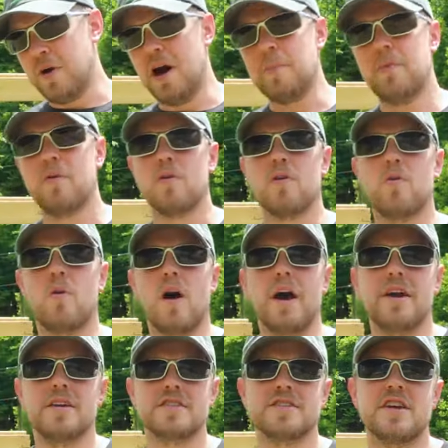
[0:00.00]
pump
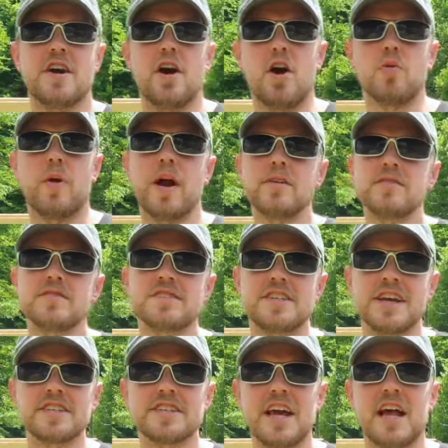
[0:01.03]
requires around
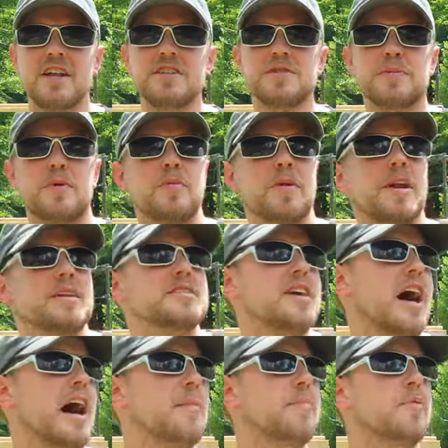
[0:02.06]
6 gallons per minute
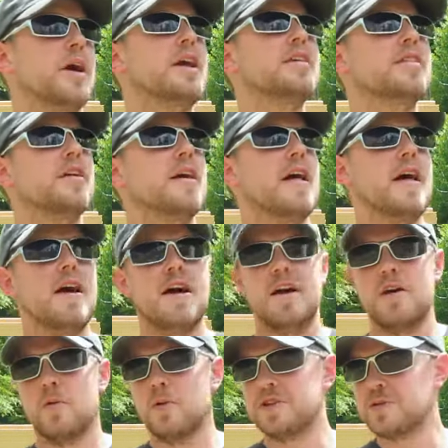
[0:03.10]
to operate,
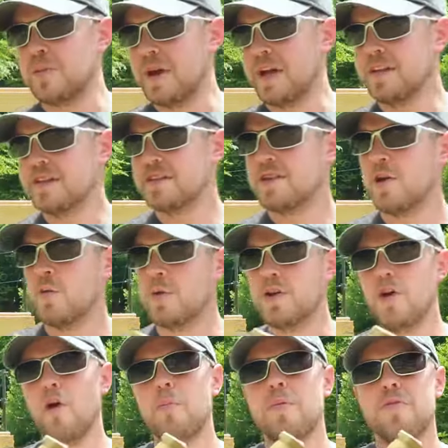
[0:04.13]
which means when
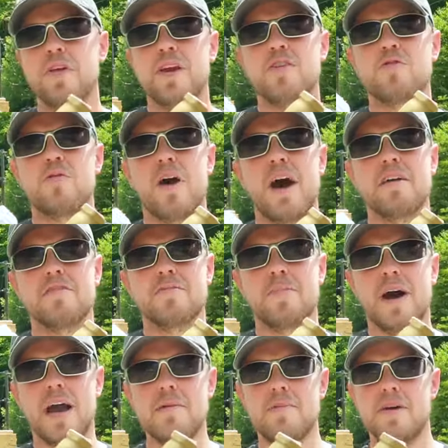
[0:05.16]
you open the drive
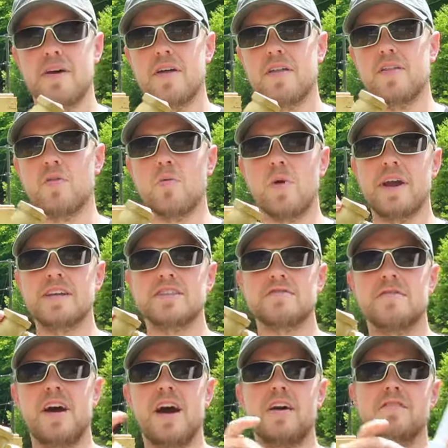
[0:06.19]
pipe, the waste
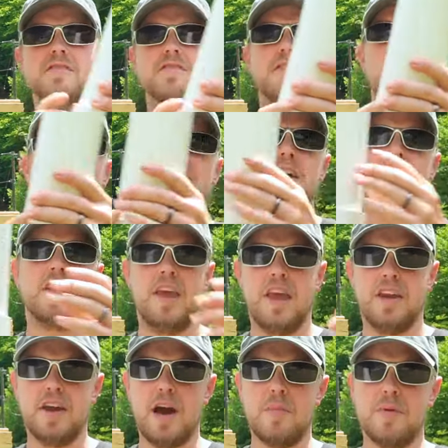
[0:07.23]
valve
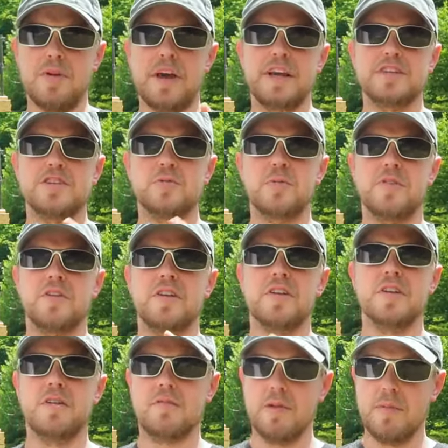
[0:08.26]
in combination with the
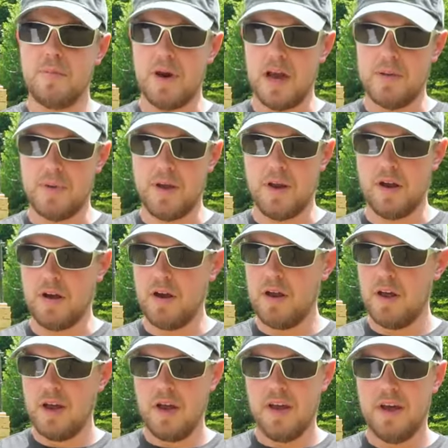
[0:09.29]
delivery pipe here
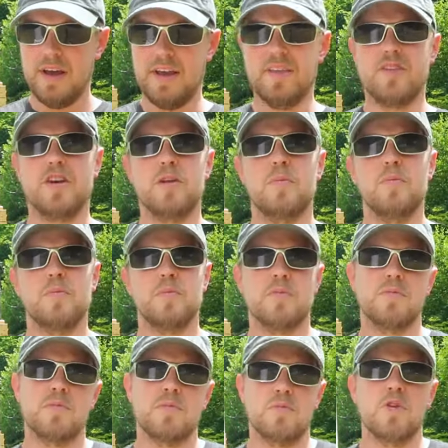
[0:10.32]
is going to
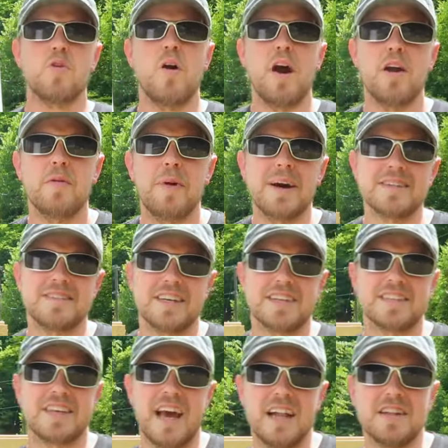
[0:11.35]
require about
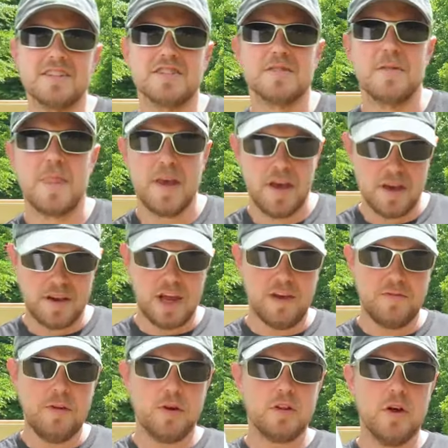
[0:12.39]
6 gallons. Now,
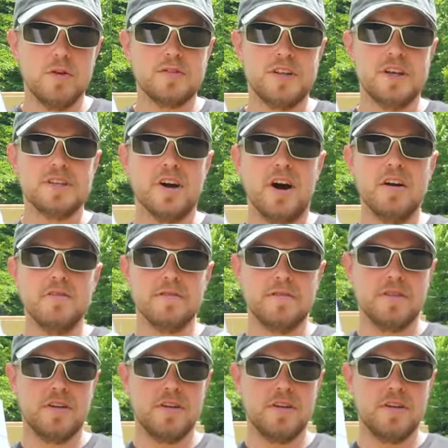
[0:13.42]
if you close this off,